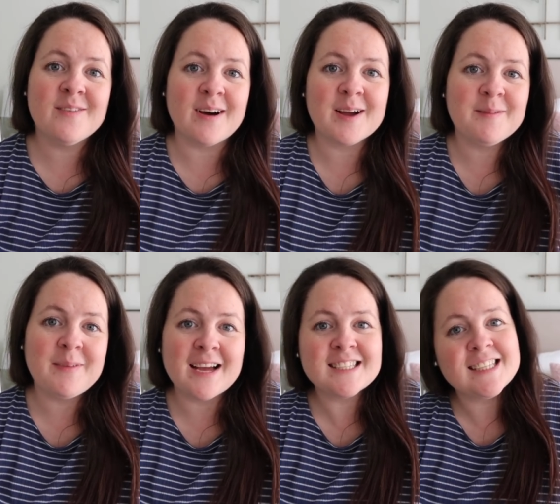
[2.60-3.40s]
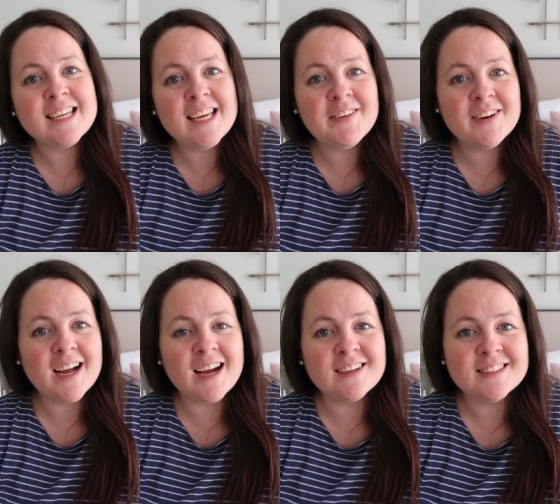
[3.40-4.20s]
Welcome back to the
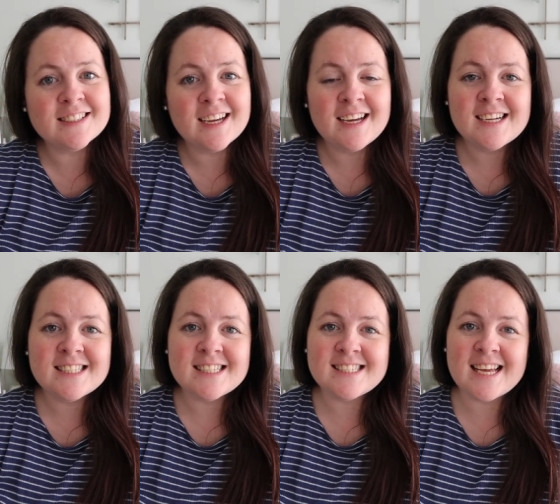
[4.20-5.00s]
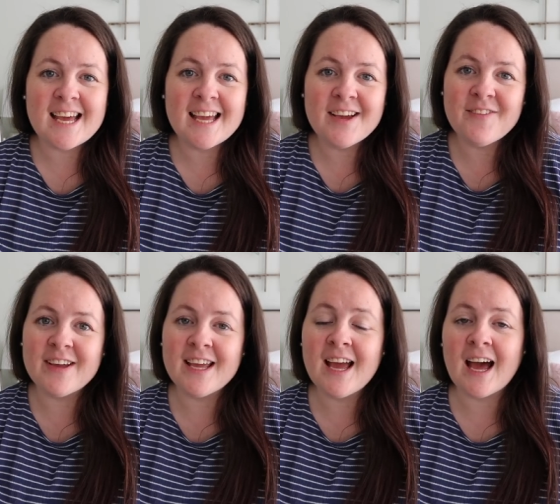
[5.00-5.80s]
Hebert house. Today
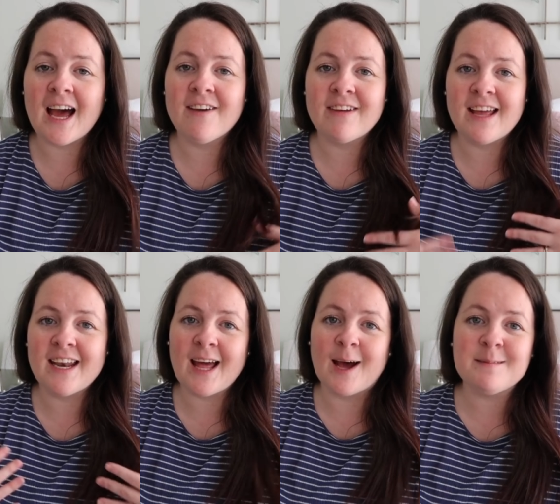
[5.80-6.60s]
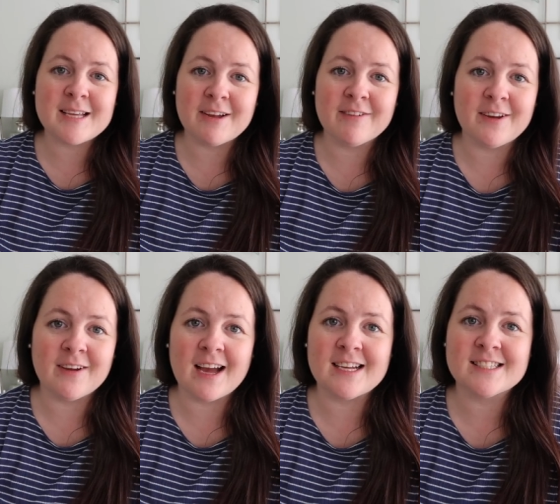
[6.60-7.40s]
we have an update for
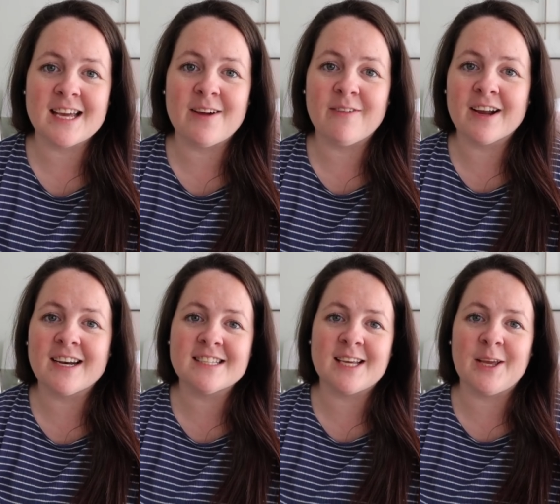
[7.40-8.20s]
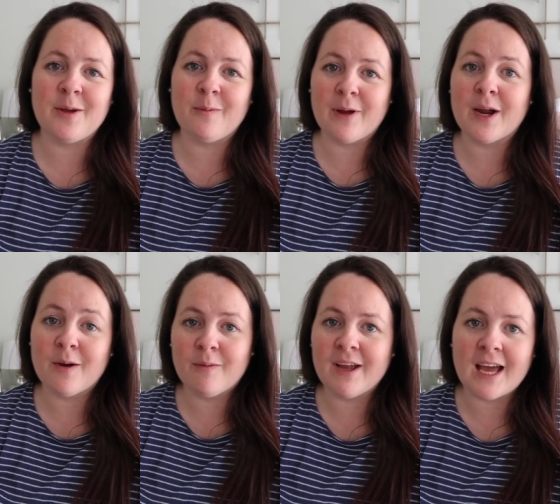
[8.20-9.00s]
you guys, and we're gonna tell you
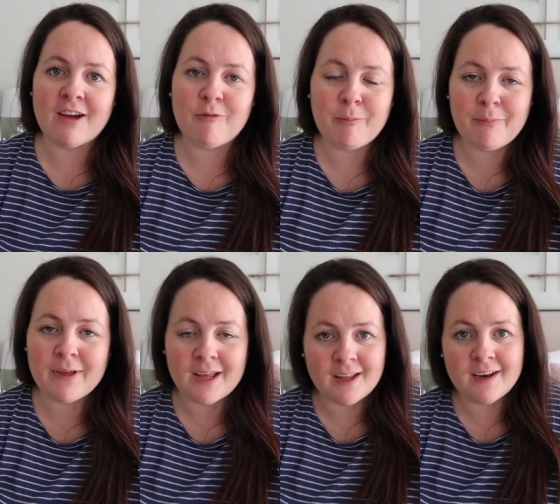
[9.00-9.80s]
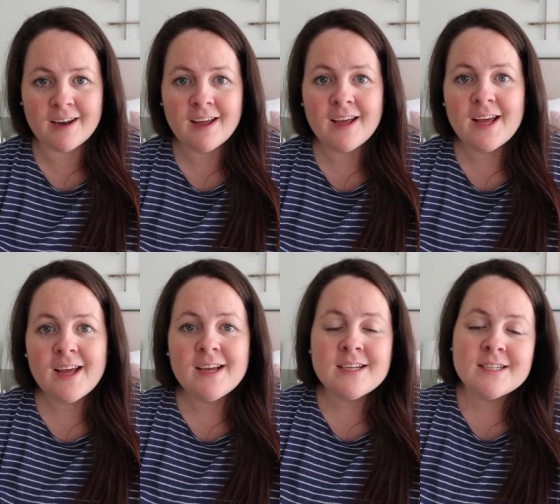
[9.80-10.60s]
where we have been.
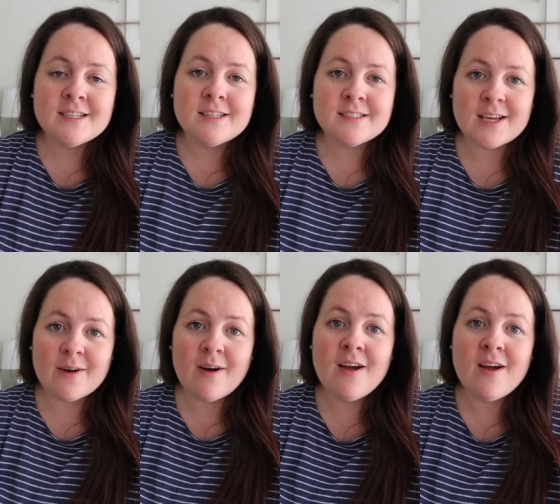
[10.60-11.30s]
So